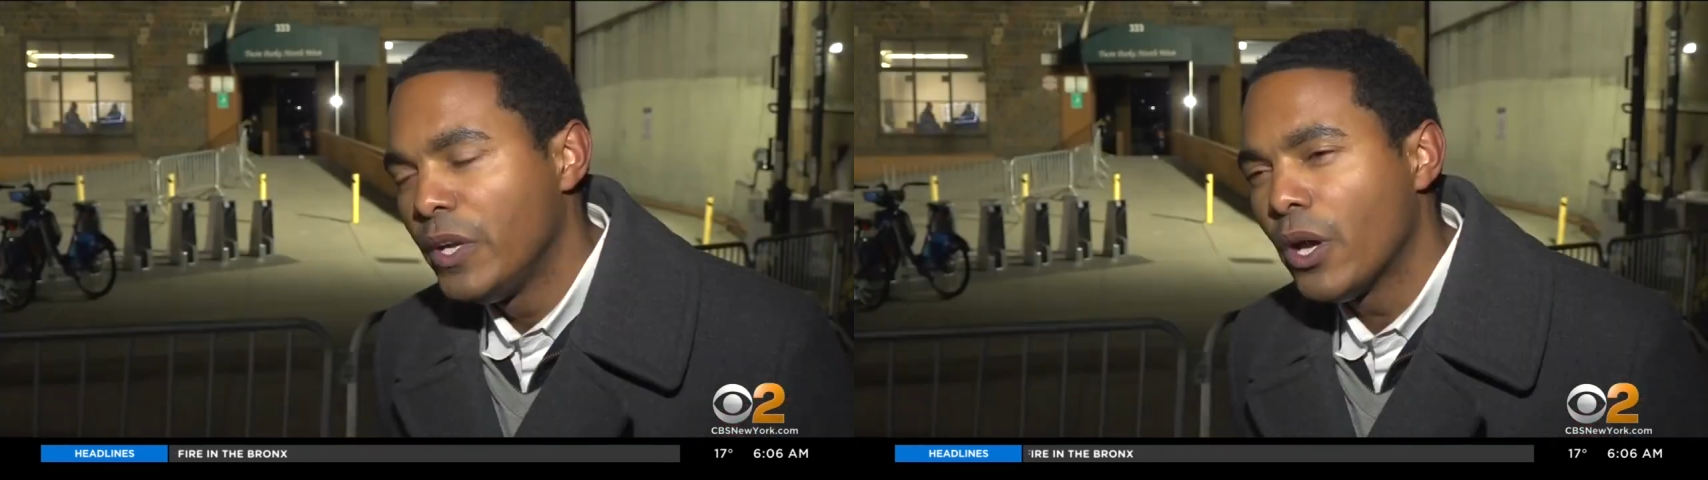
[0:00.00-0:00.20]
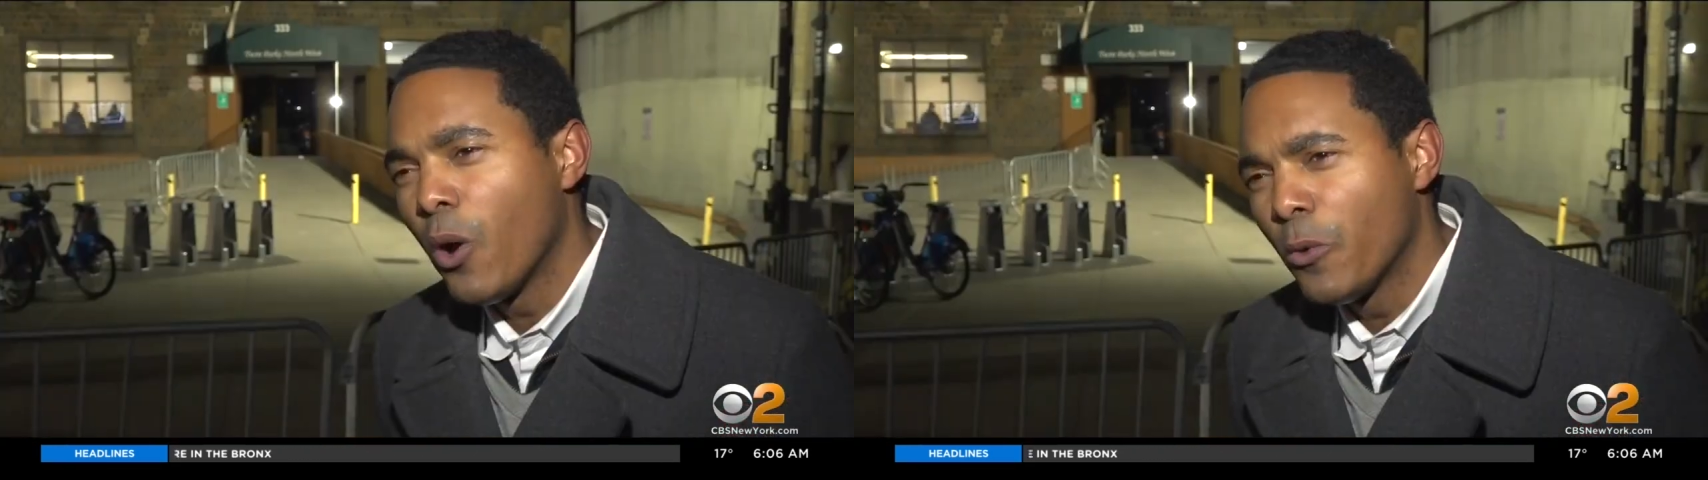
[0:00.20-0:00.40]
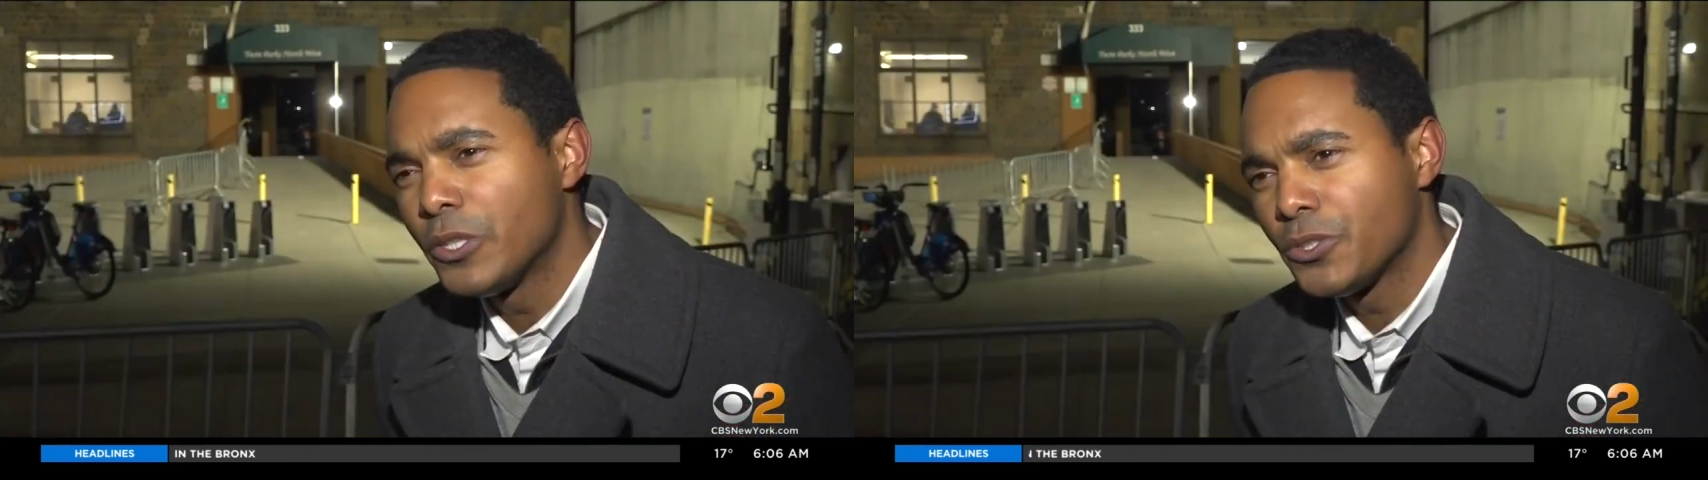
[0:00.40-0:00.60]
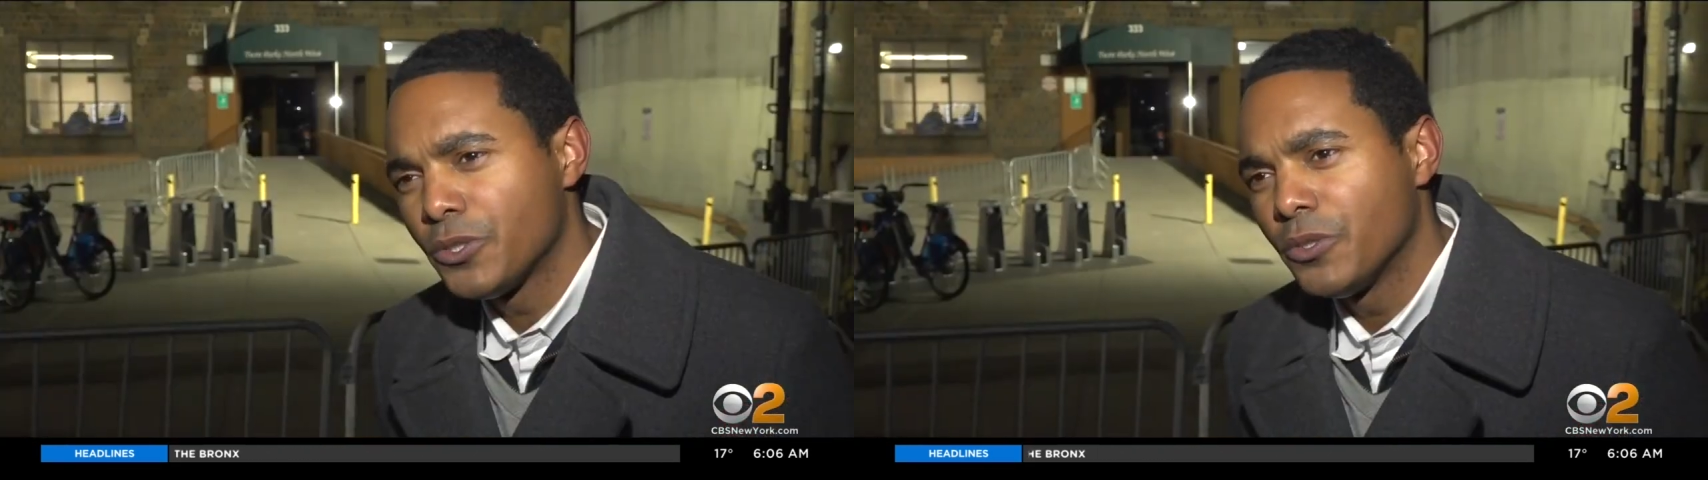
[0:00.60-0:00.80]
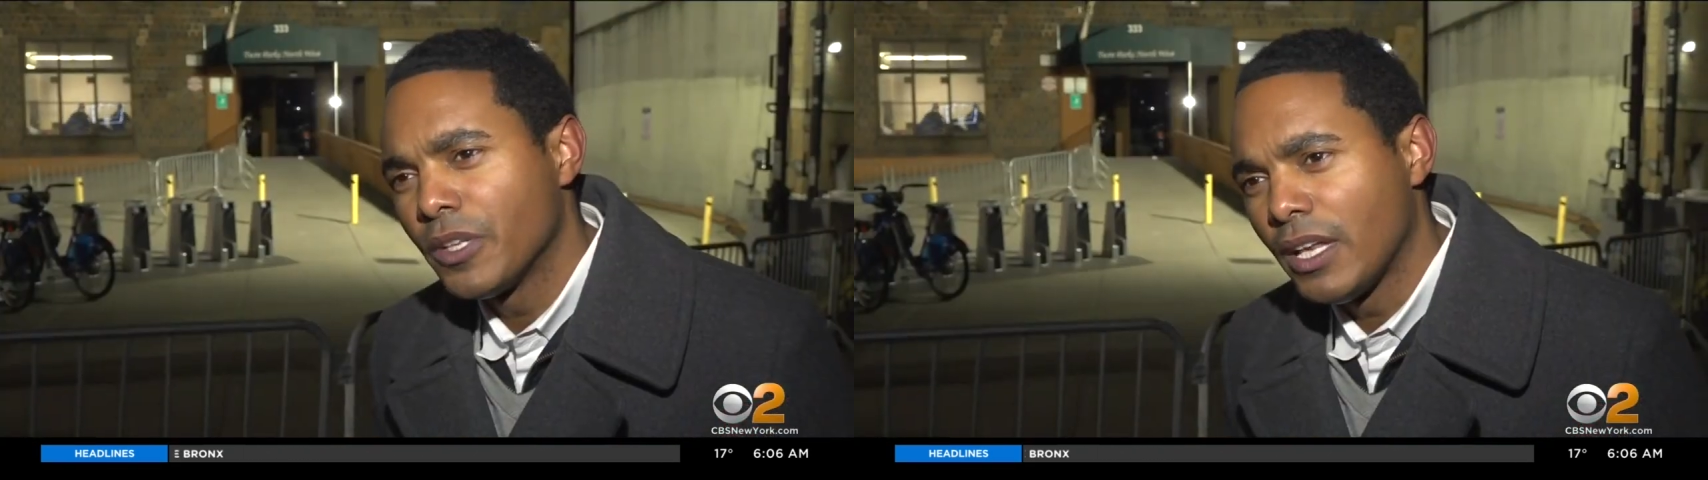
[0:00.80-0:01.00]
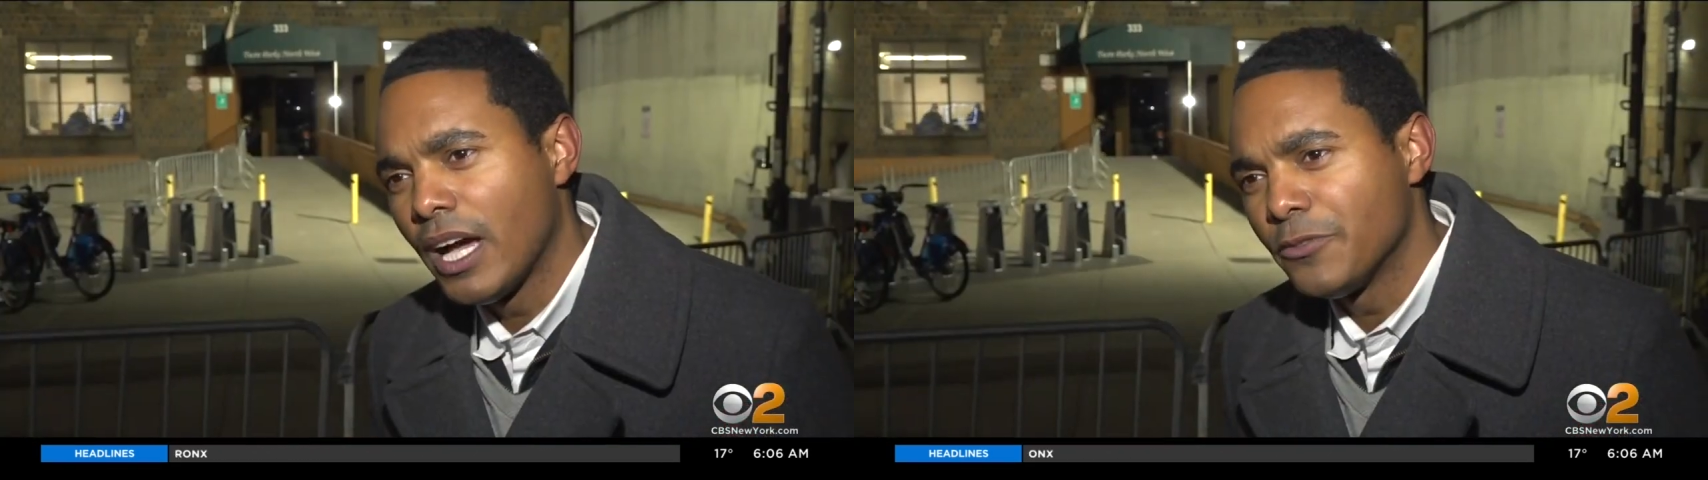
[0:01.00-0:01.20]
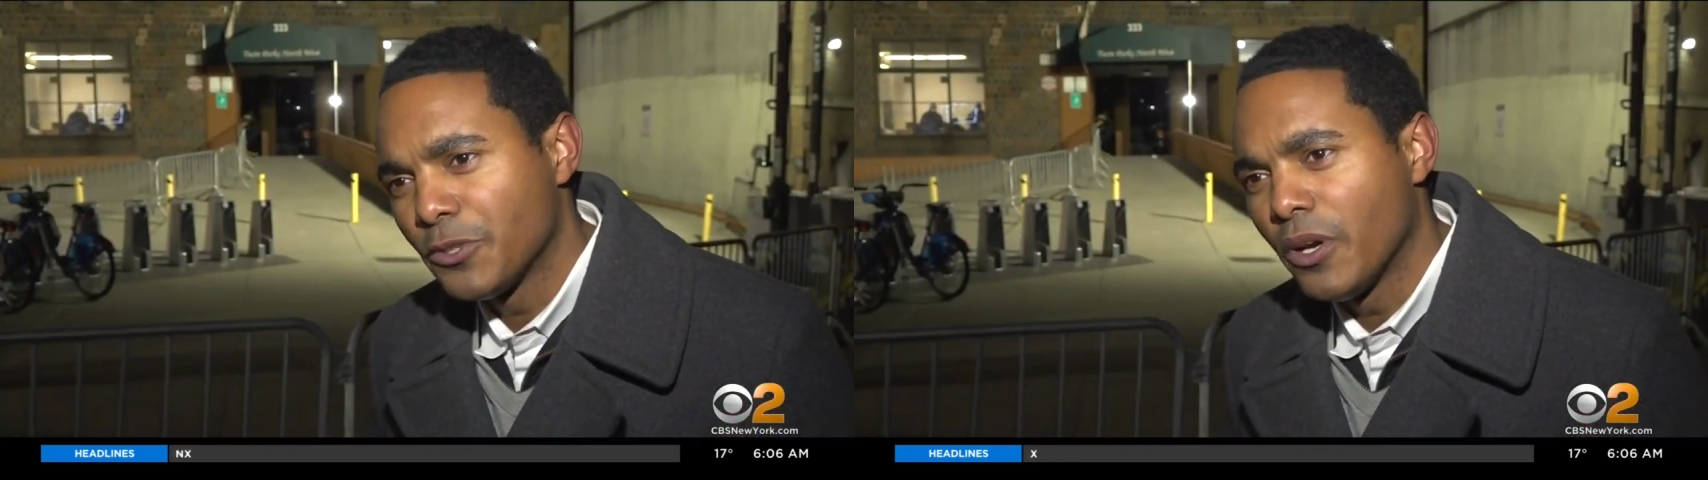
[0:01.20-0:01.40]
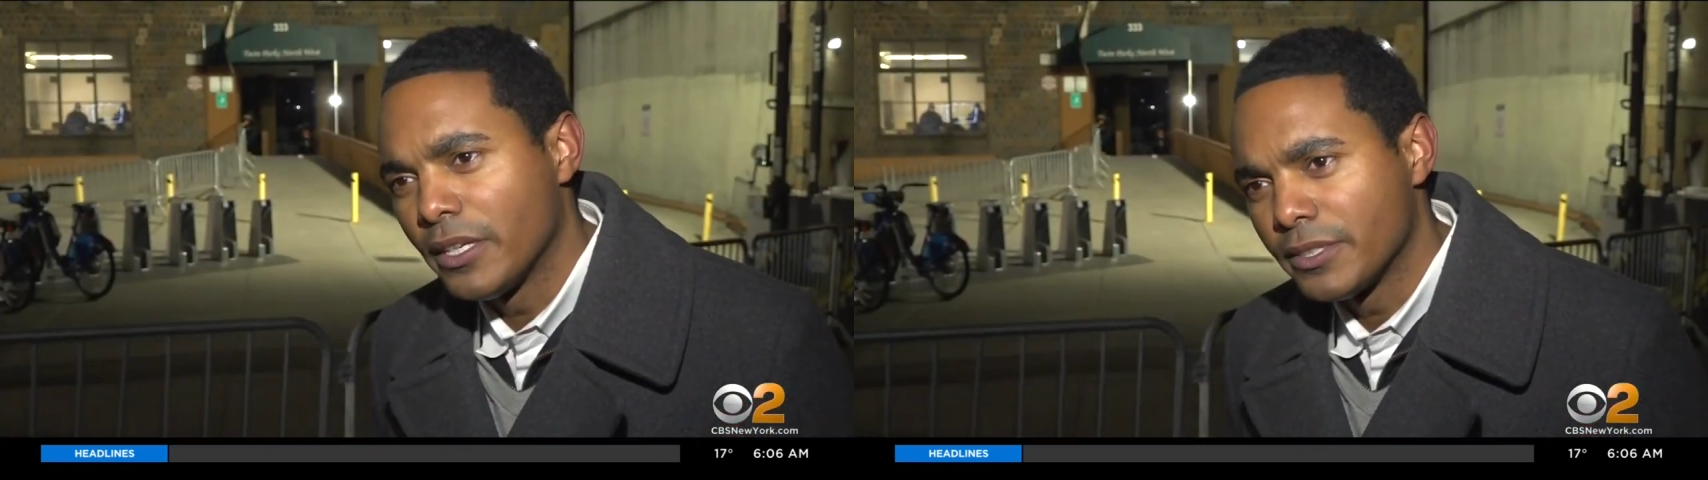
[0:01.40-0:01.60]
We owe it to the
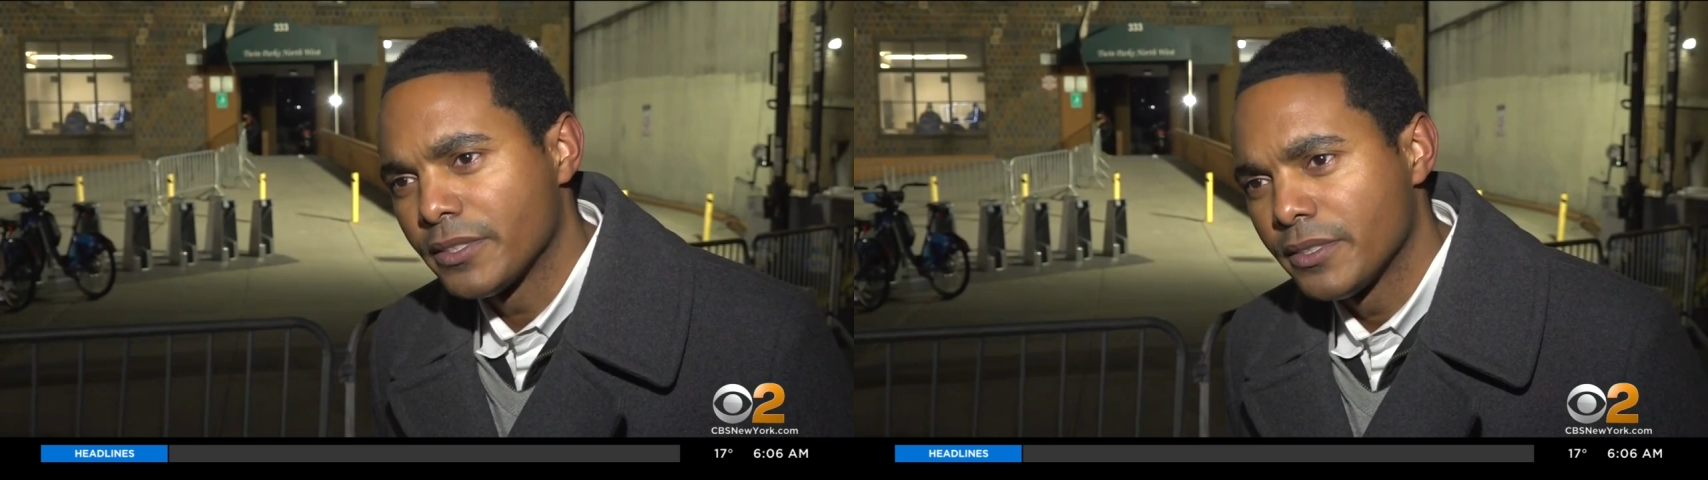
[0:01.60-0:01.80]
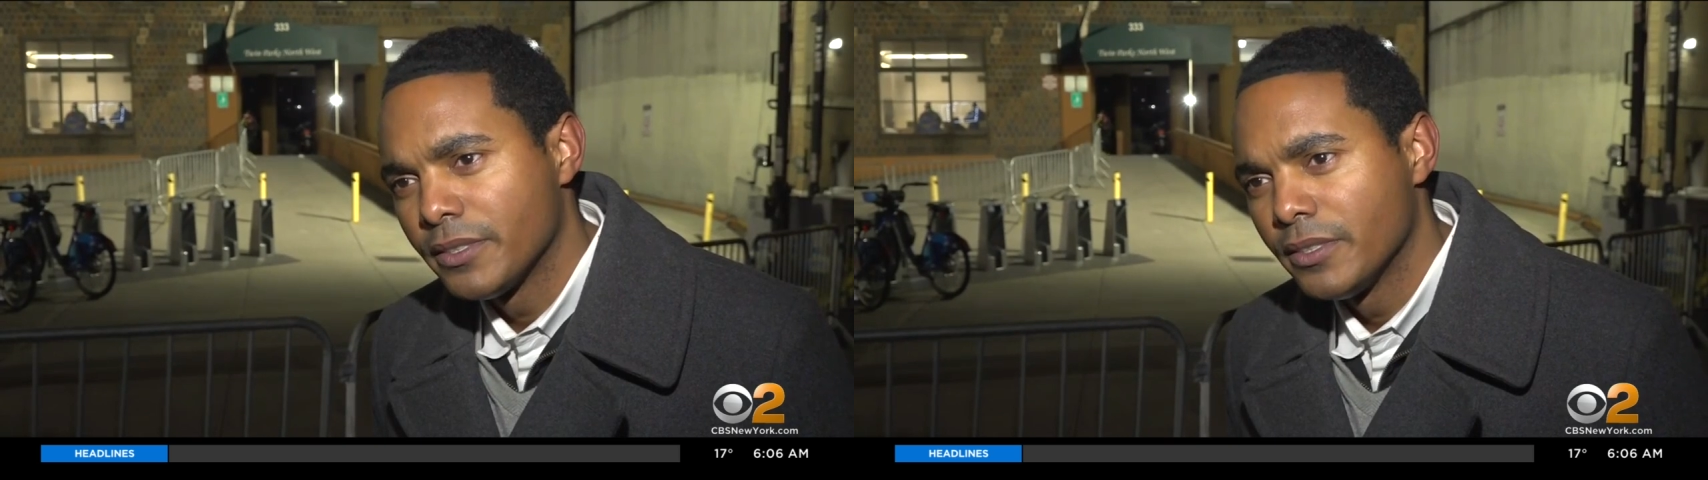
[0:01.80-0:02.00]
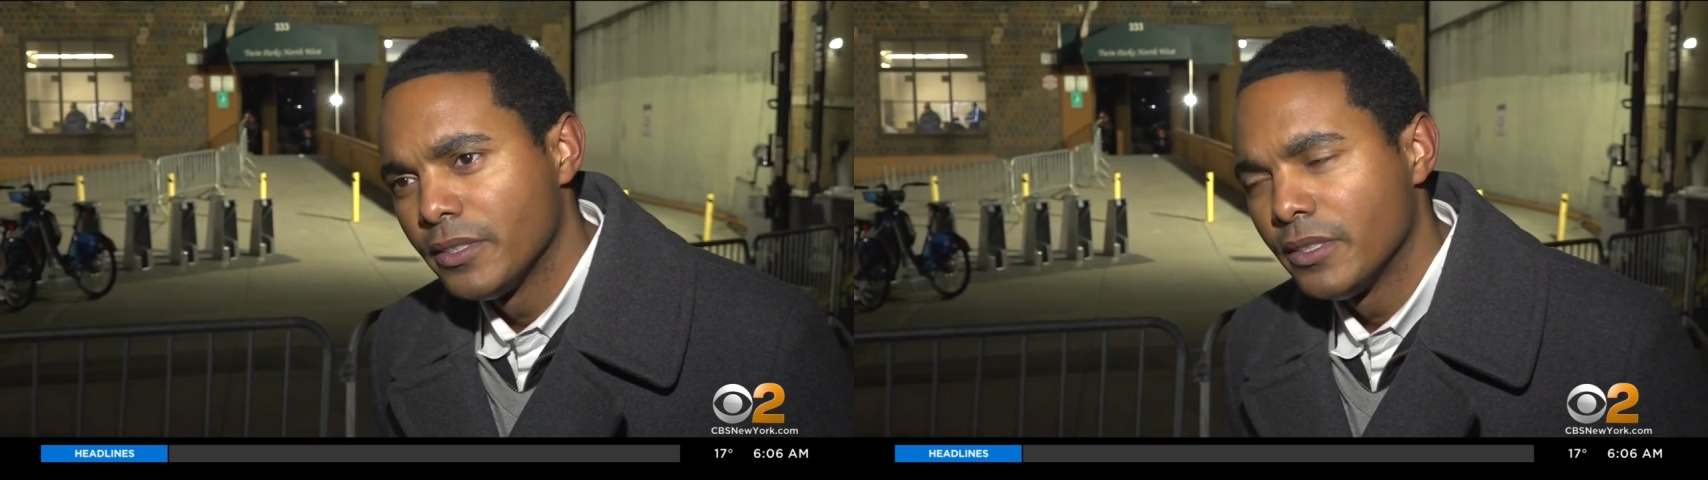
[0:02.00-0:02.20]
lives lost